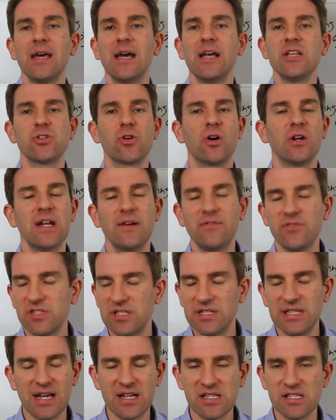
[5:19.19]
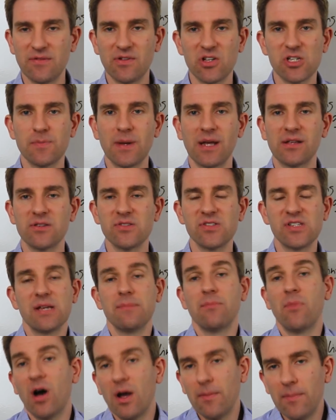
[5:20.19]
it's got a ne negative expectancy,
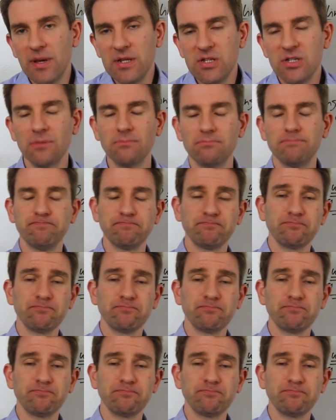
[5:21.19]
in my opinion.